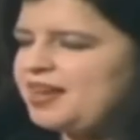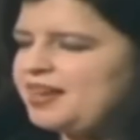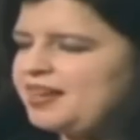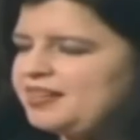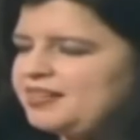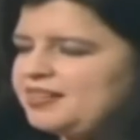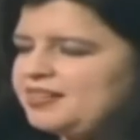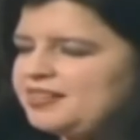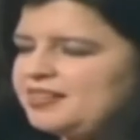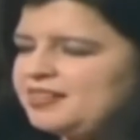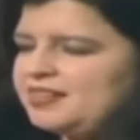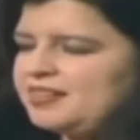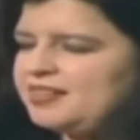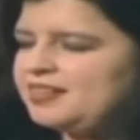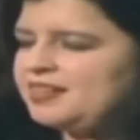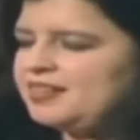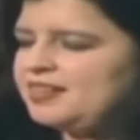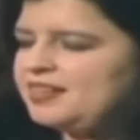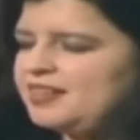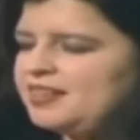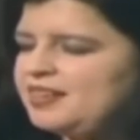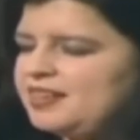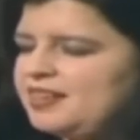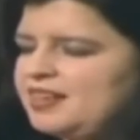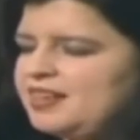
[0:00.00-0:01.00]
rain.
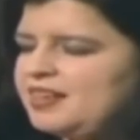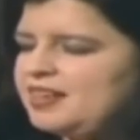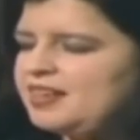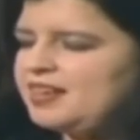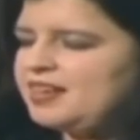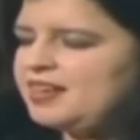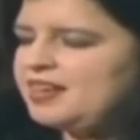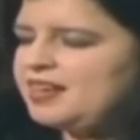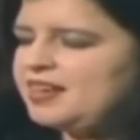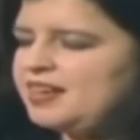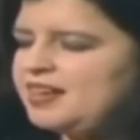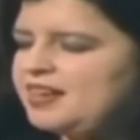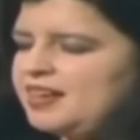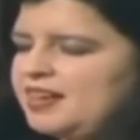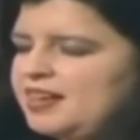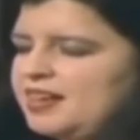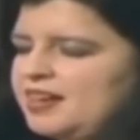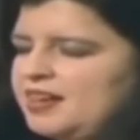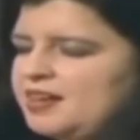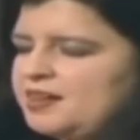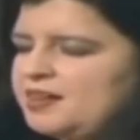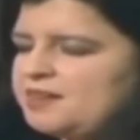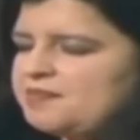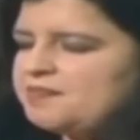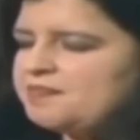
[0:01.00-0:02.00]
We checked the
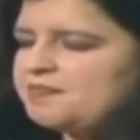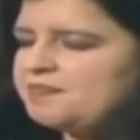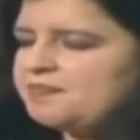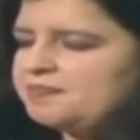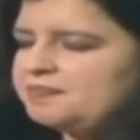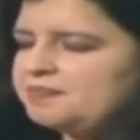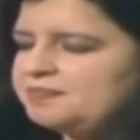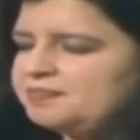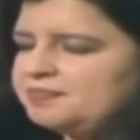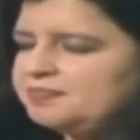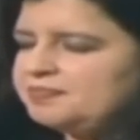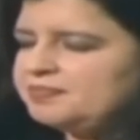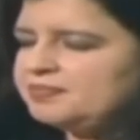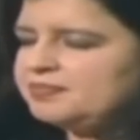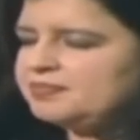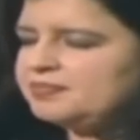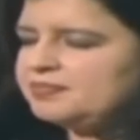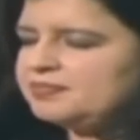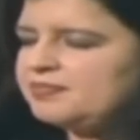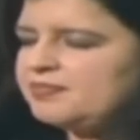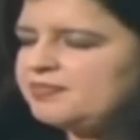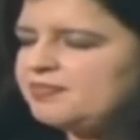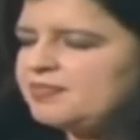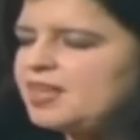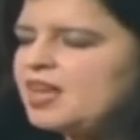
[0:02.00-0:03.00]
official weather
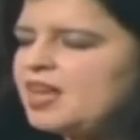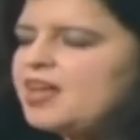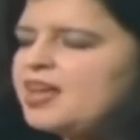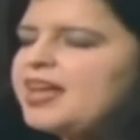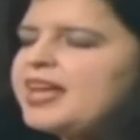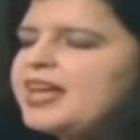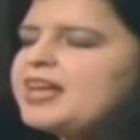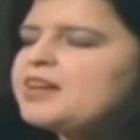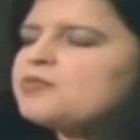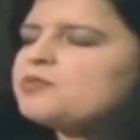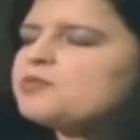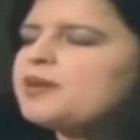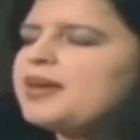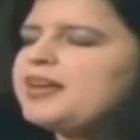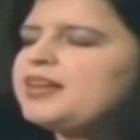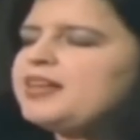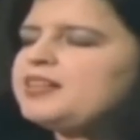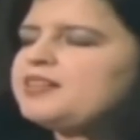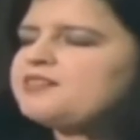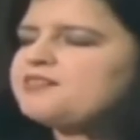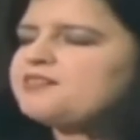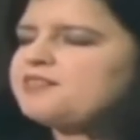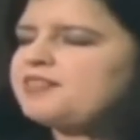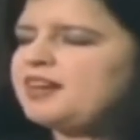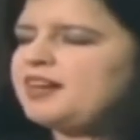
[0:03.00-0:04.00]
records it
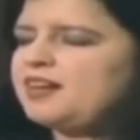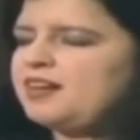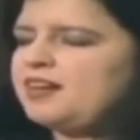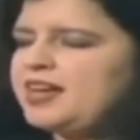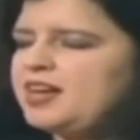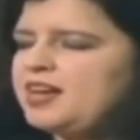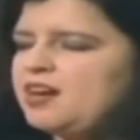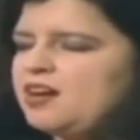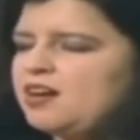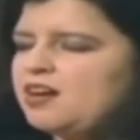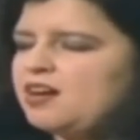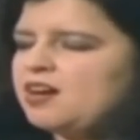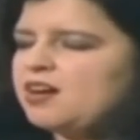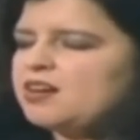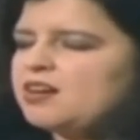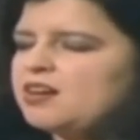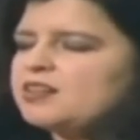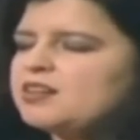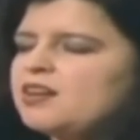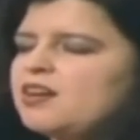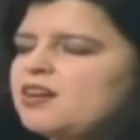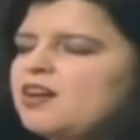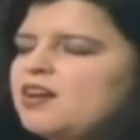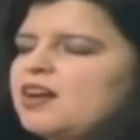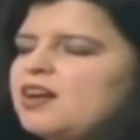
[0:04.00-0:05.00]
rained very
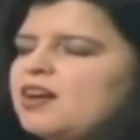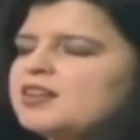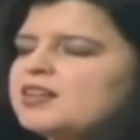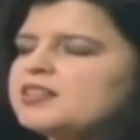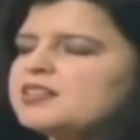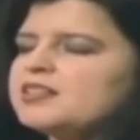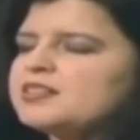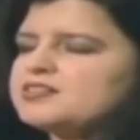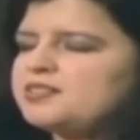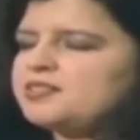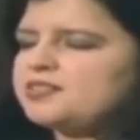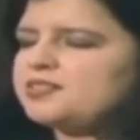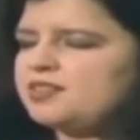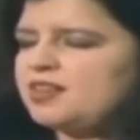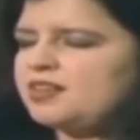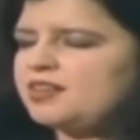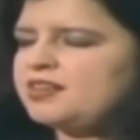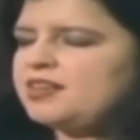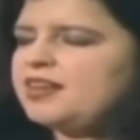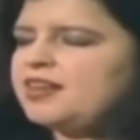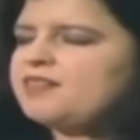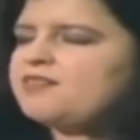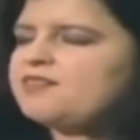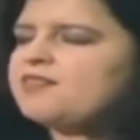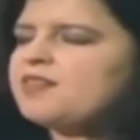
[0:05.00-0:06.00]
hard on
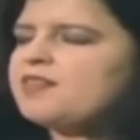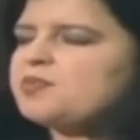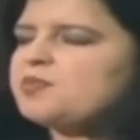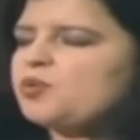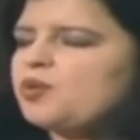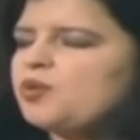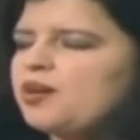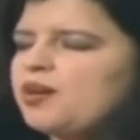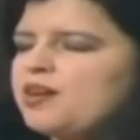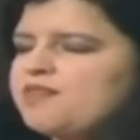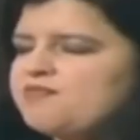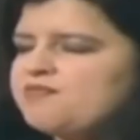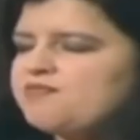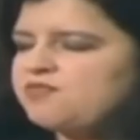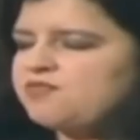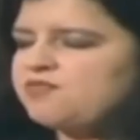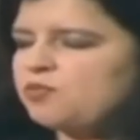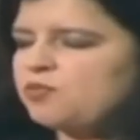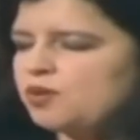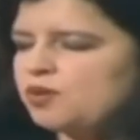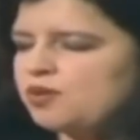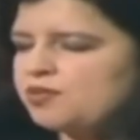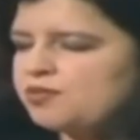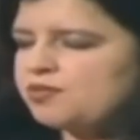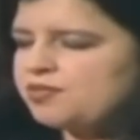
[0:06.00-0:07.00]
Sunday, February
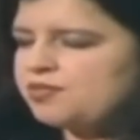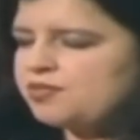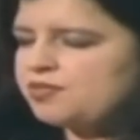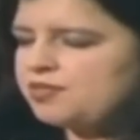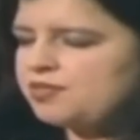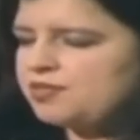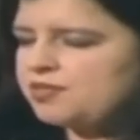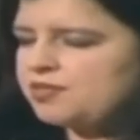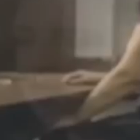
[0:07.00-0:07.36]
4th.